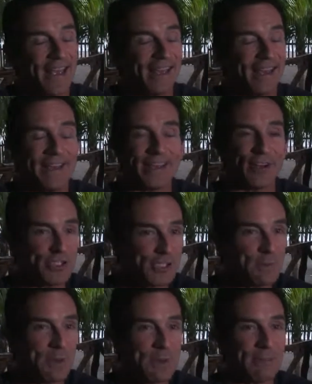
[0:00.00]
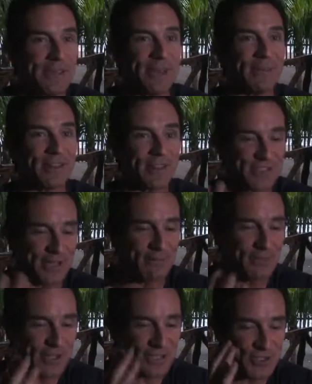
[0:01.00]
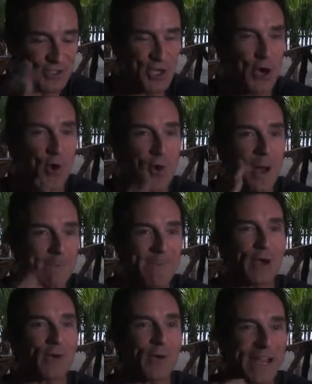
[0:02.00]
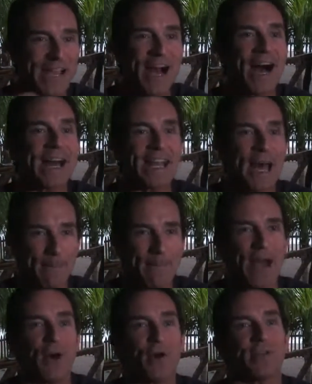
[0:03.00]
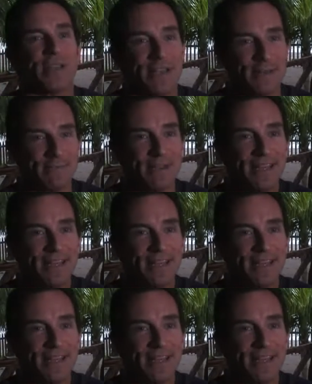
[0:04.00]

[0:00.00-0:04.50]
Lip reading: It could just be me, but there's something so Americana about him.